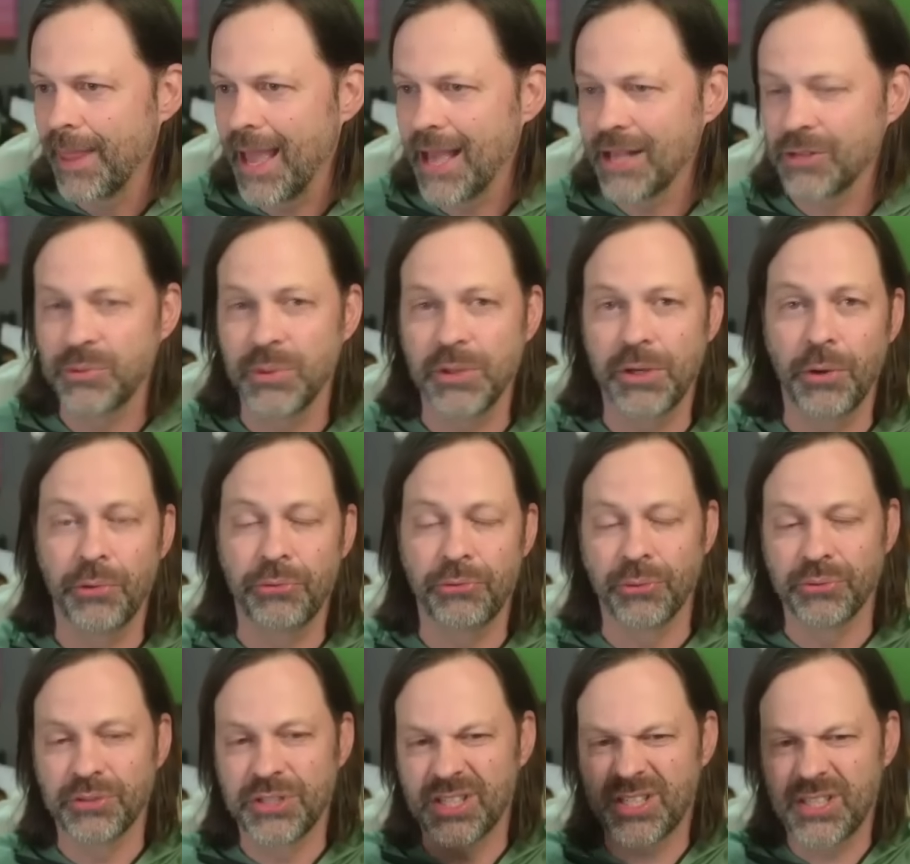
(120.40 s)
as we go
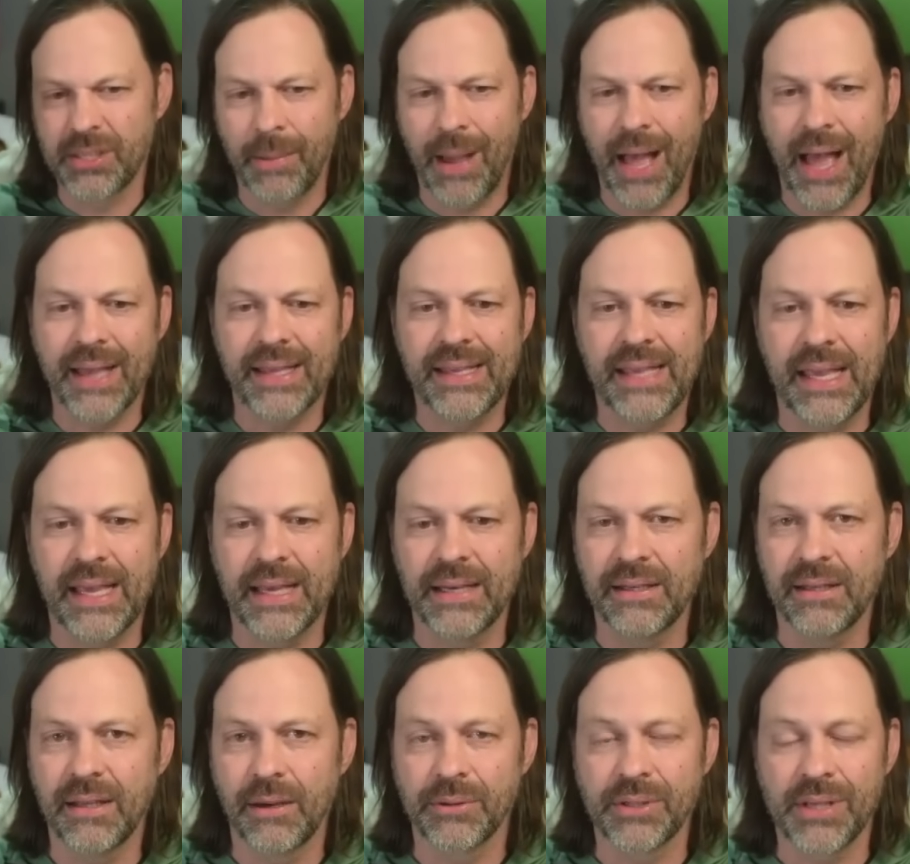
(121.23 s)
through. Just some eye
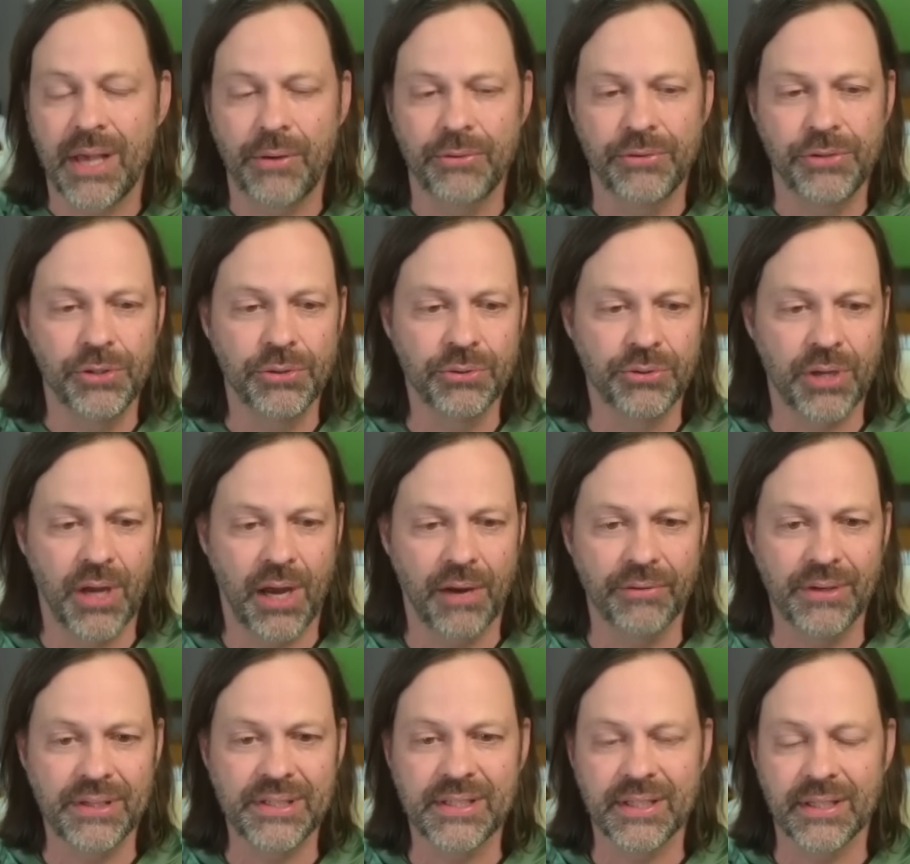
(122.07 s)
candy. That was out in
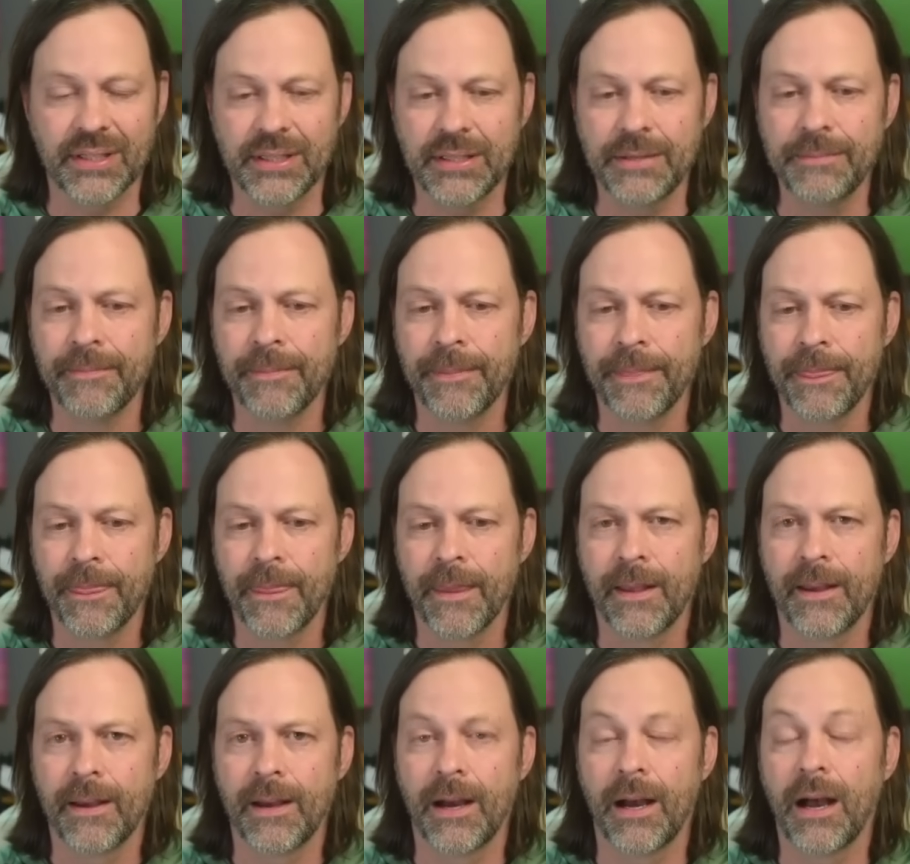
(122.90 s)
Utah recently.
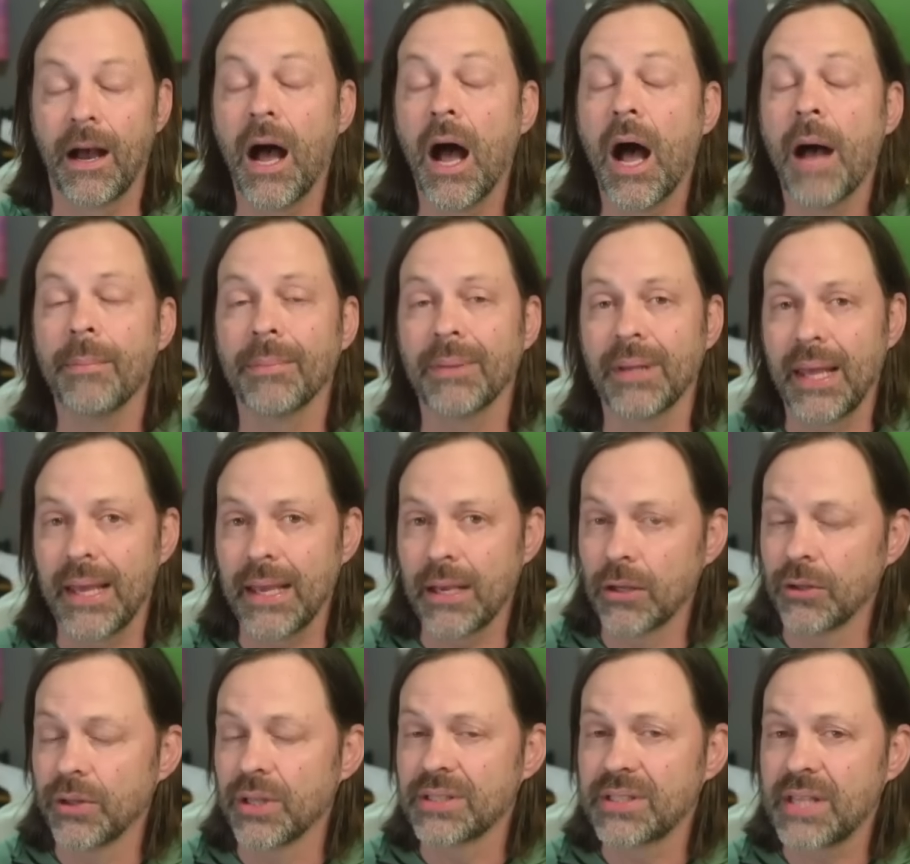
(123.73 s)
Uh, I'm
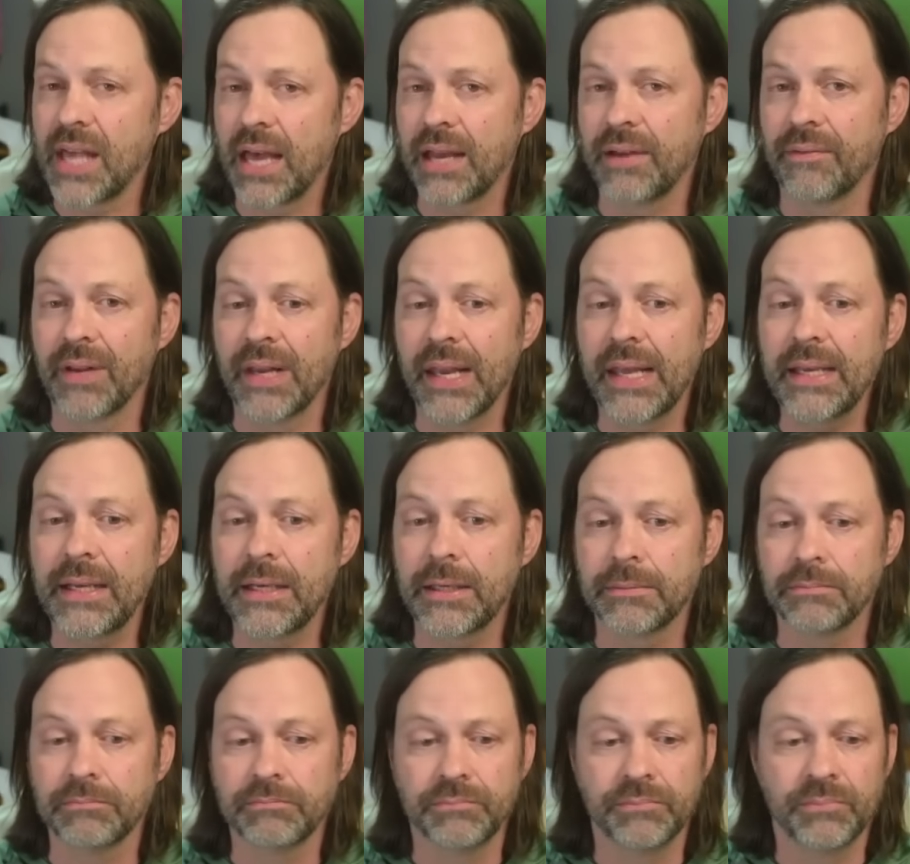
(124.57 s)
laying on the side of a lake,